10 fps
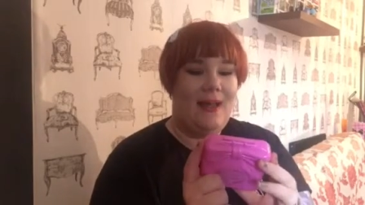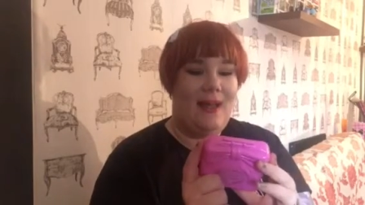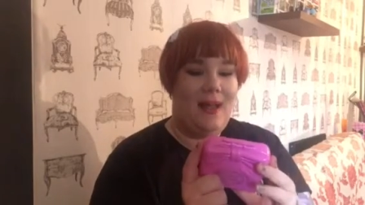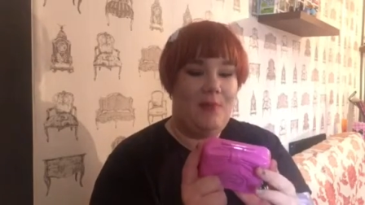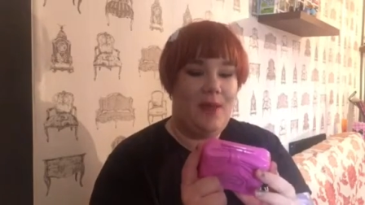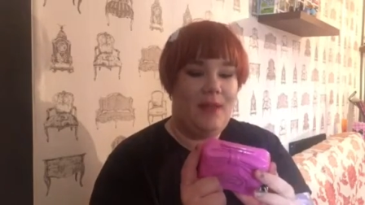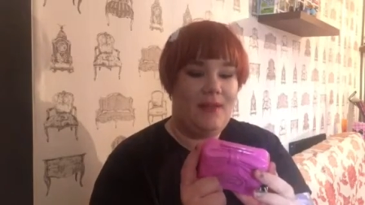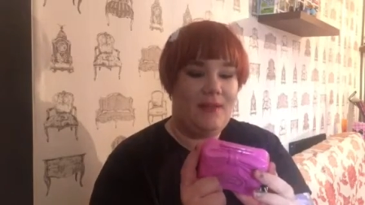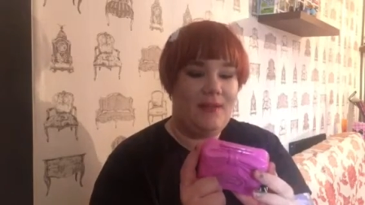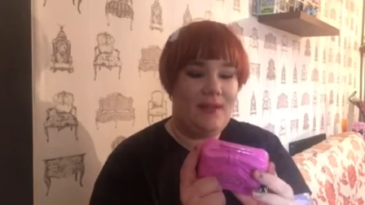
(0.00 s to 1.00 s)
Um, and
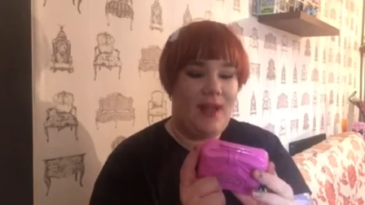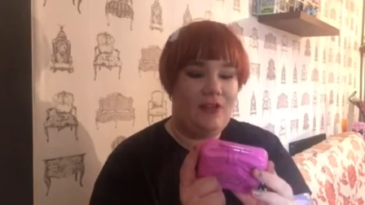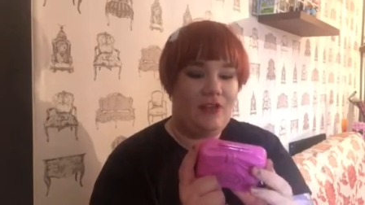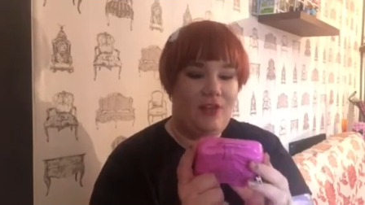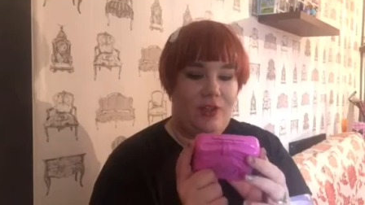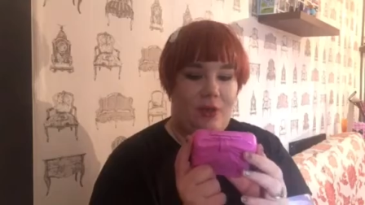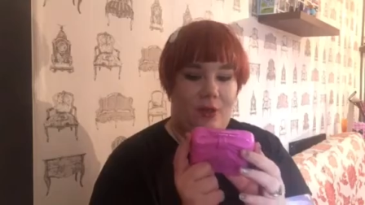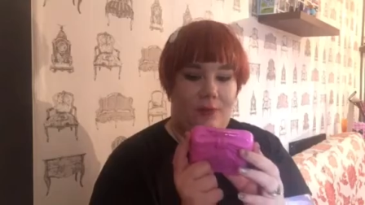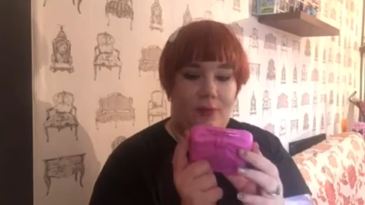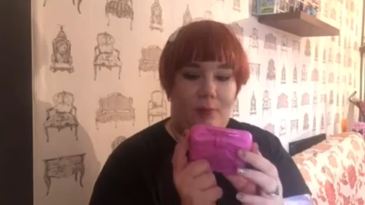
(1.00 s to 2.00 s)
this is actually
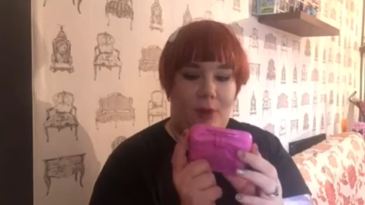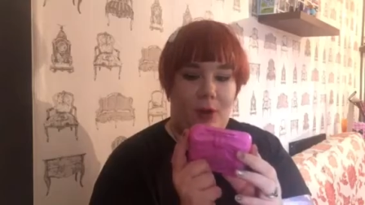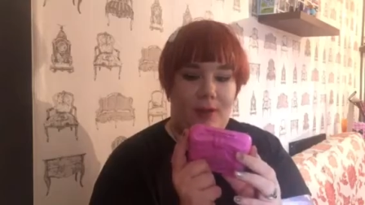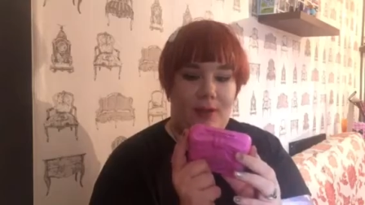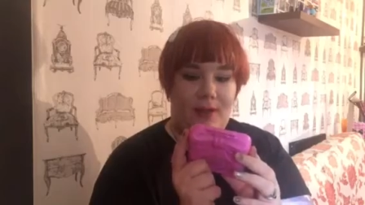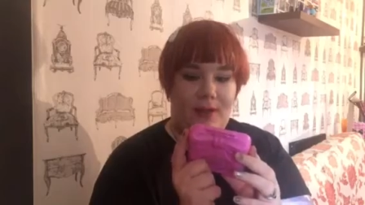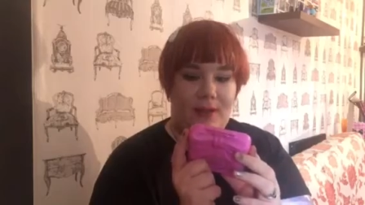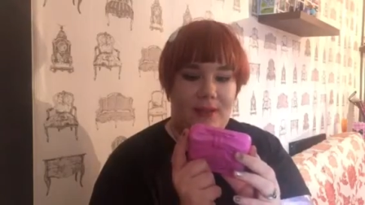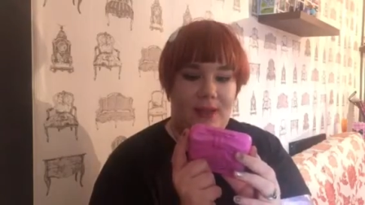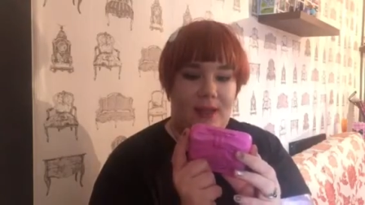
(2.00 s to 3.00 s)
called the Pocket